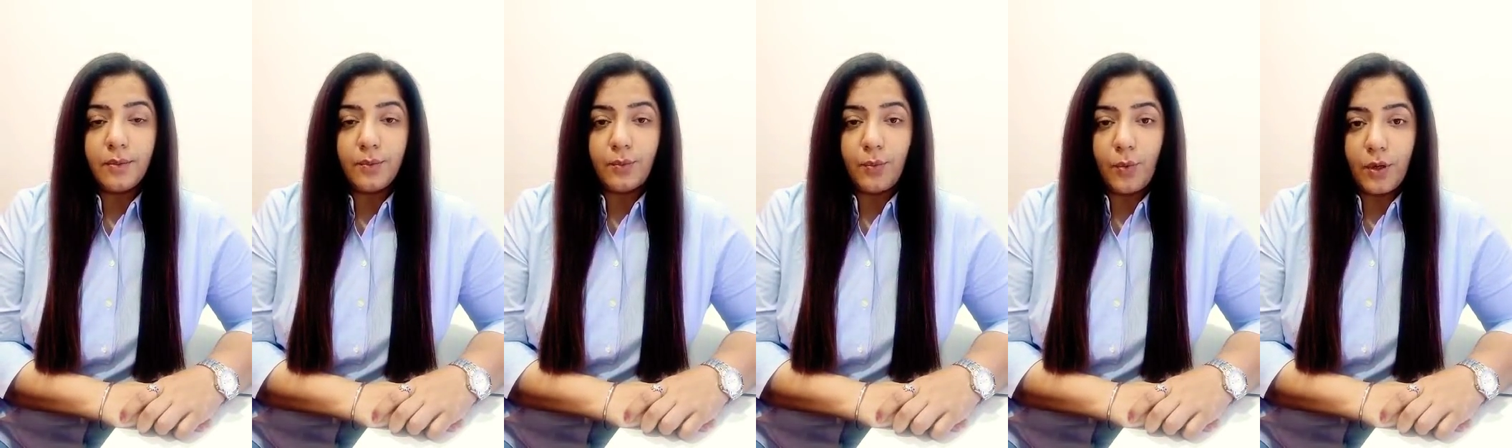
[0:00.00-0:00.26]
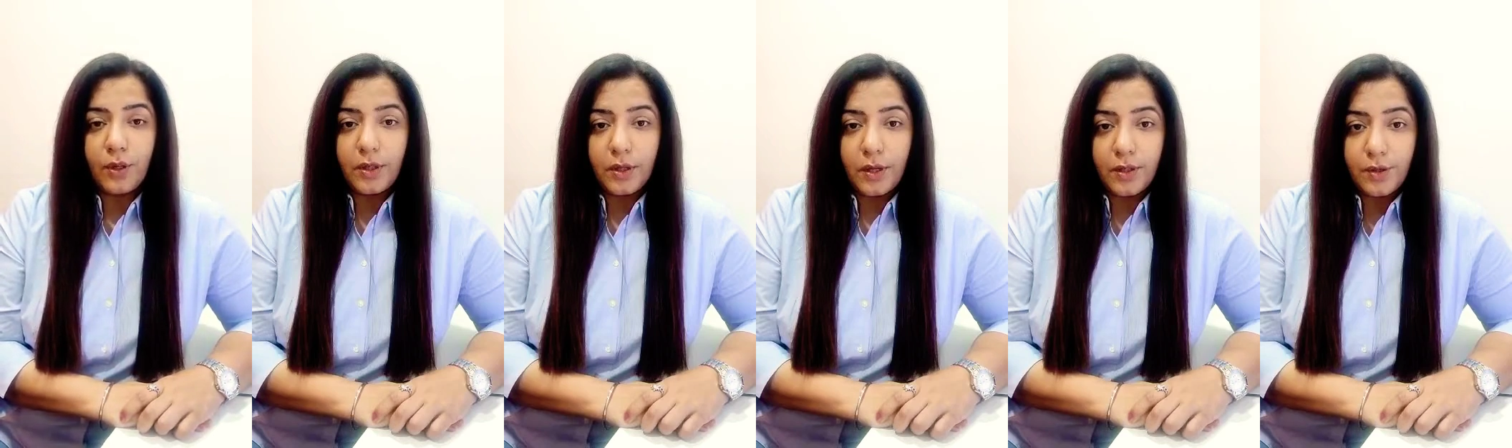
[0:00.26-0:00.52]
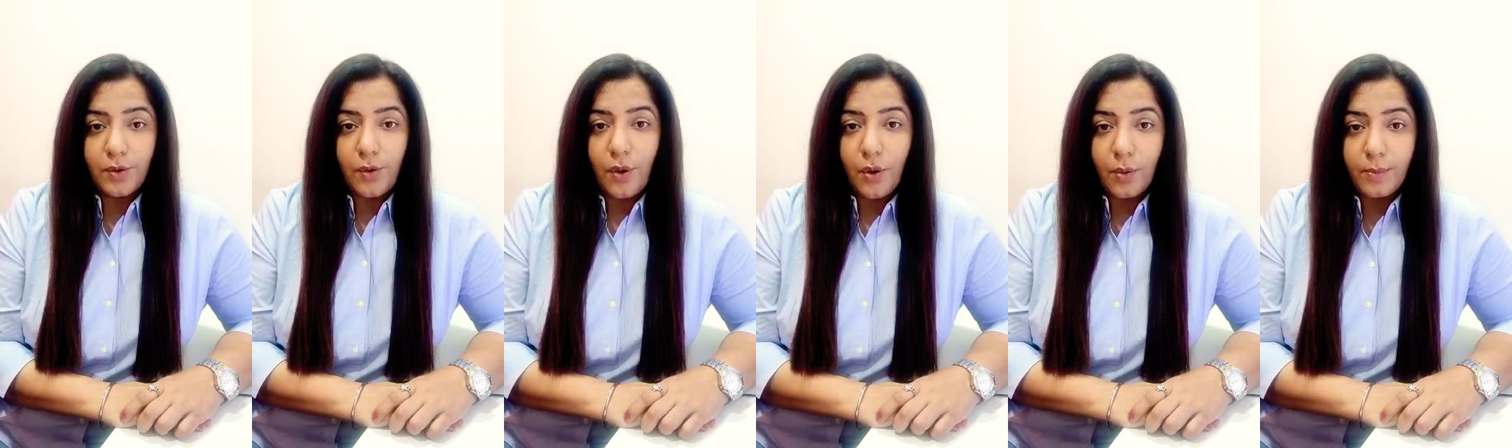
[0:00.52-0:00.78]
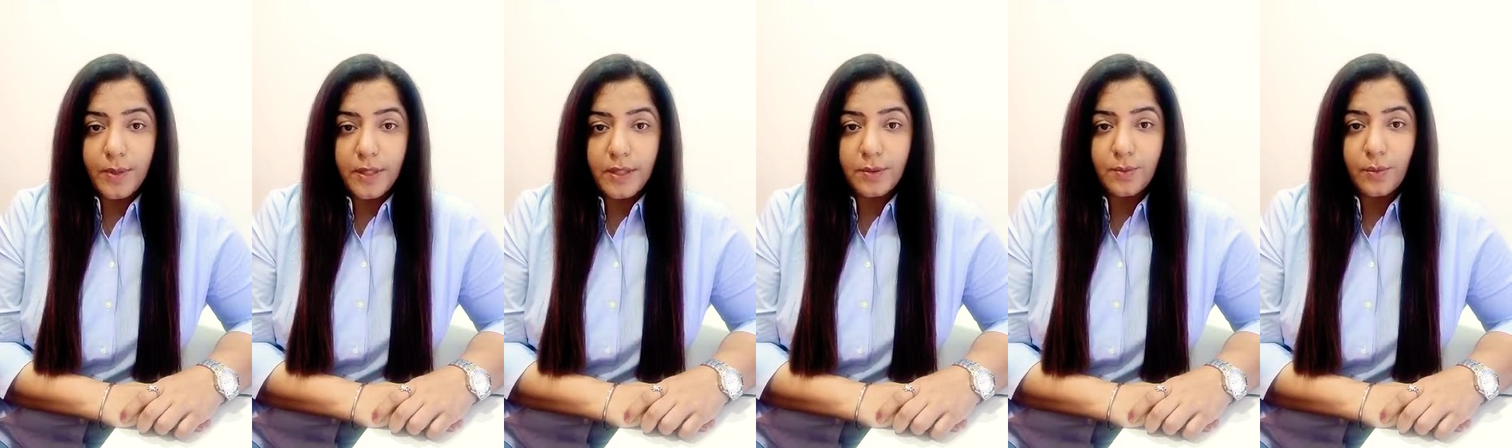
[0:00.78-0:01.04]
what are your
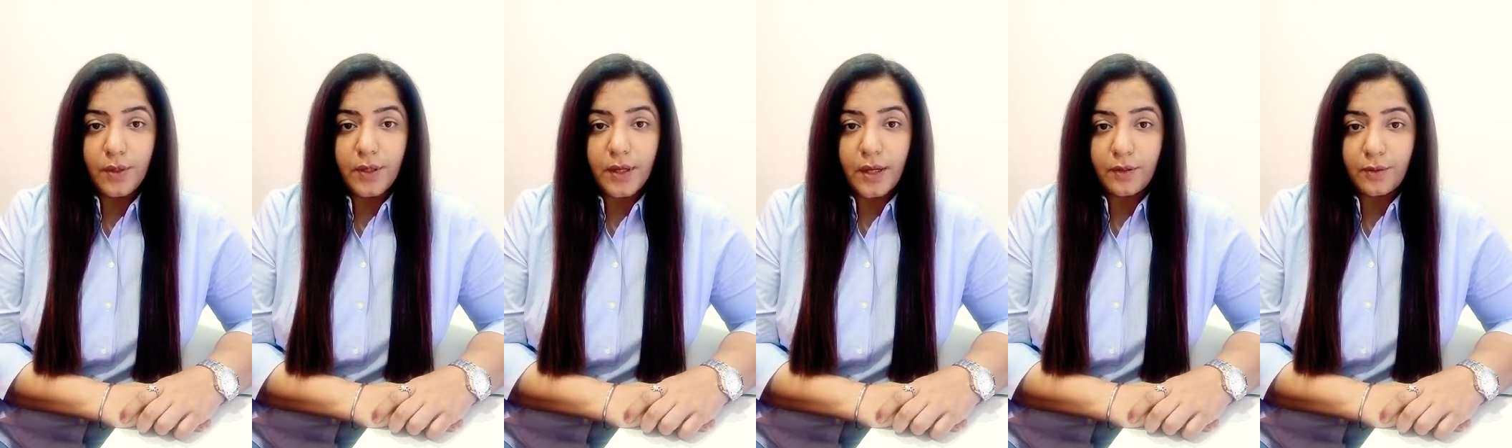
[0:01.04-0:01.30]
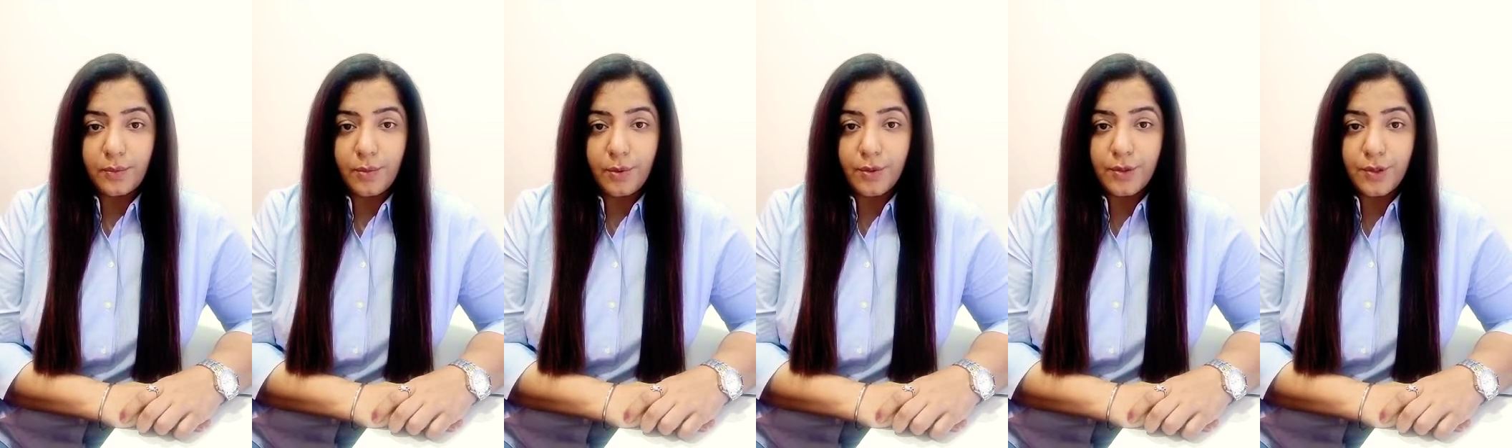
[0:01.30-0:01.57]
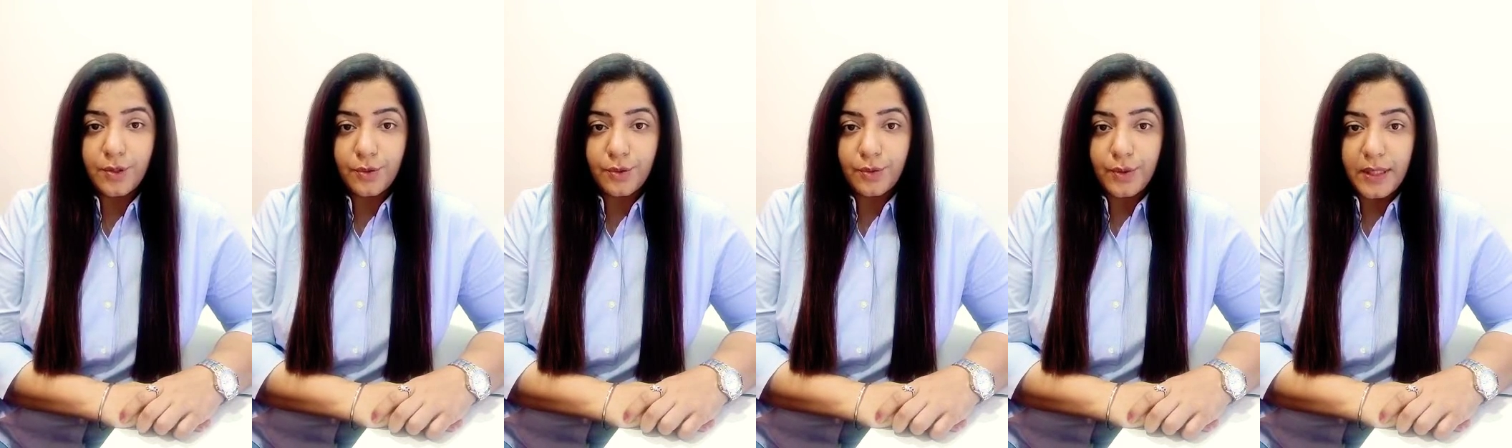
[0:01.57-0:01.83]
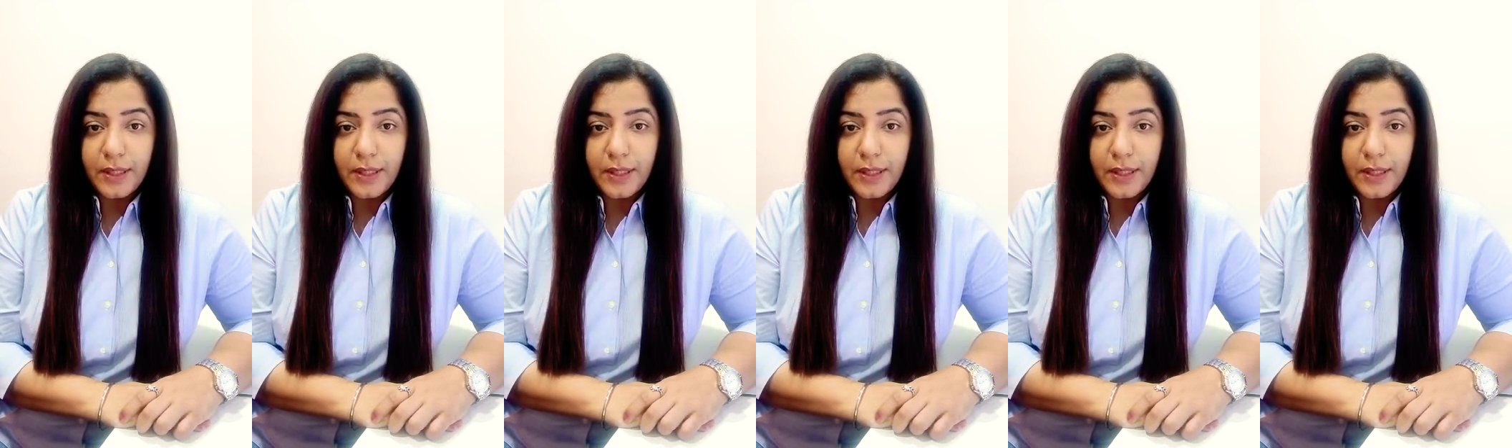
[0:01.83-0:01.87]
hobbies, what kind of books you